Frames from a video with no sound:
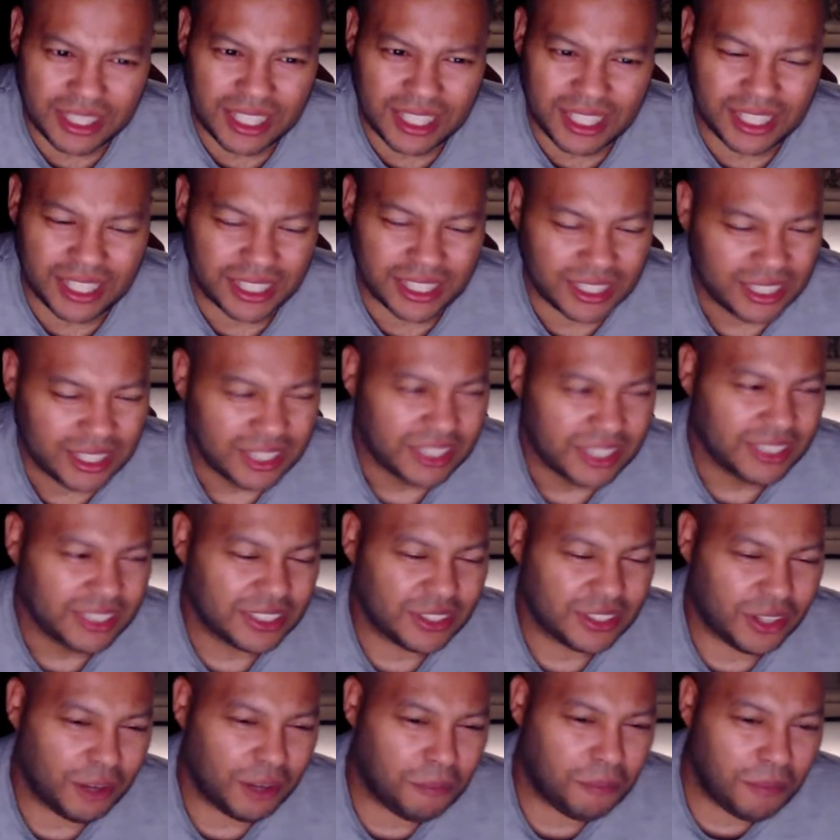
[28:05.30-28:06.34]
thing.
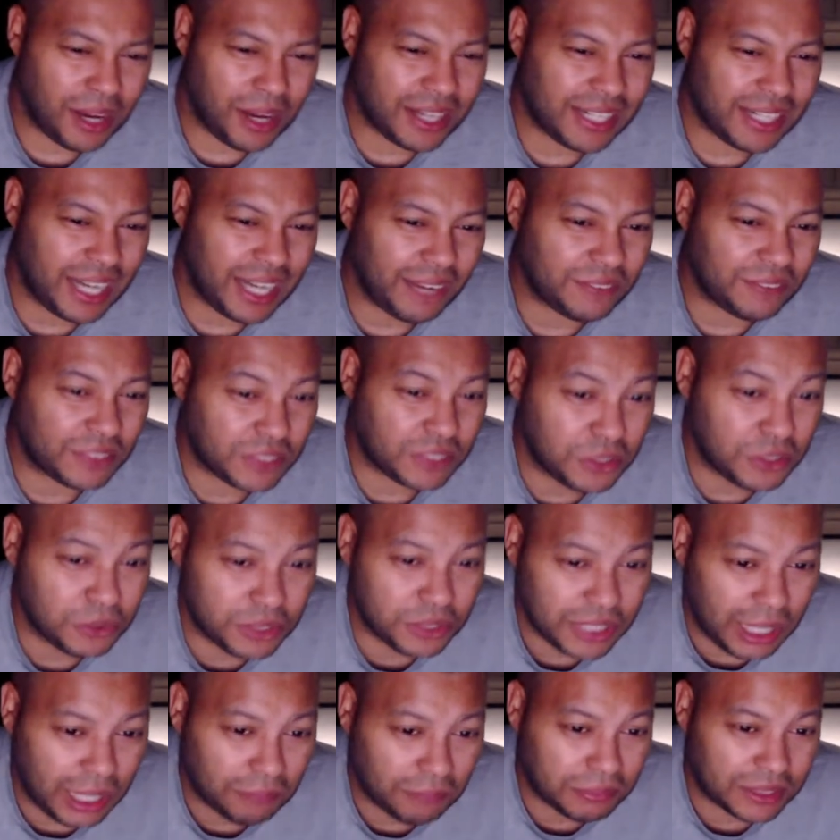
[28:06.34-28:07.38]
So I might have to do
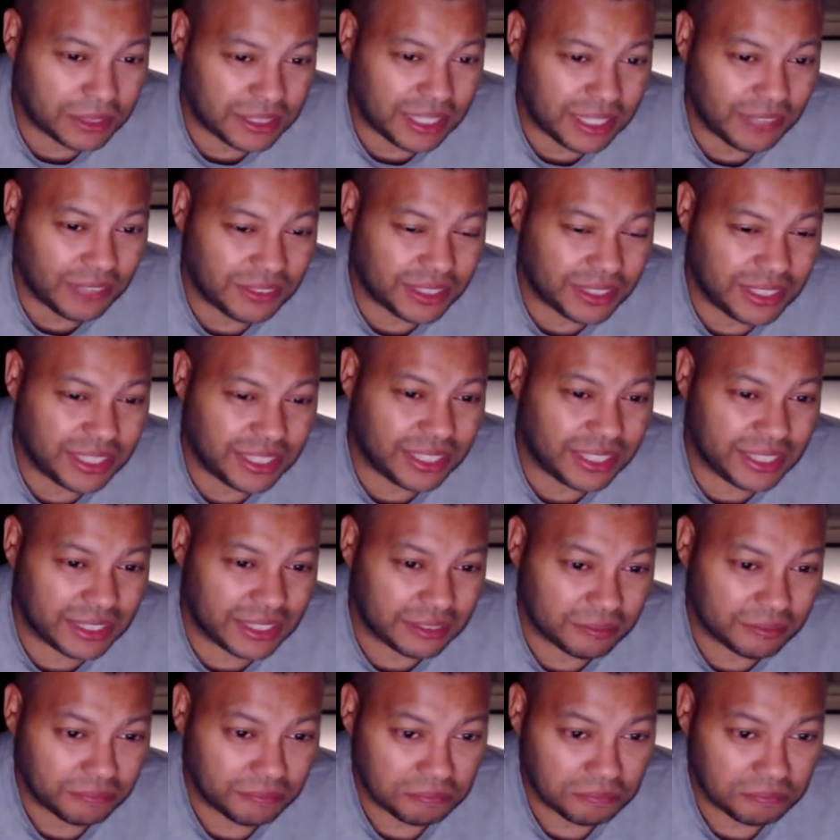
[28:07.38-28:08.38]
chapter 17.